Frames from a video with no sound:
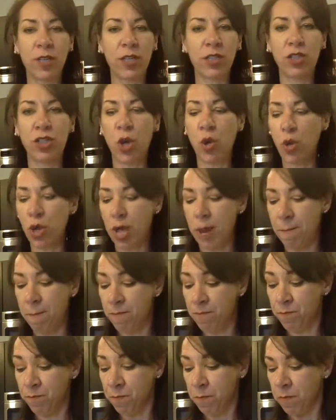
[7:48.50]
So good.
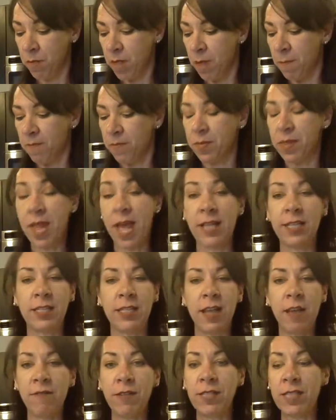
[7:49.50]
I
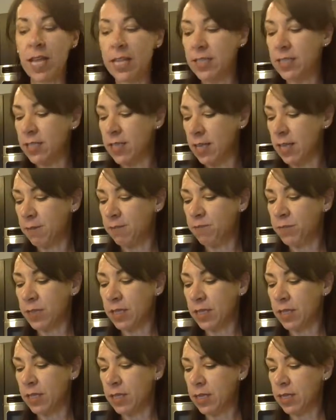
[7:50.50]
definitely taste the
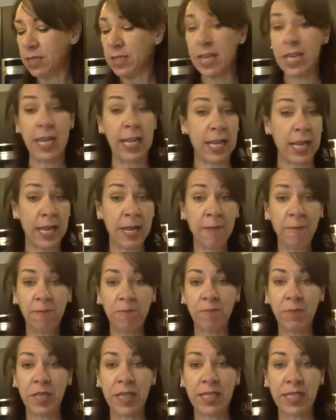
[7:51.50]
tahini,
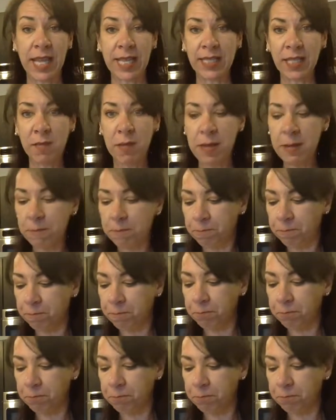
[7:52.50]
the sesame.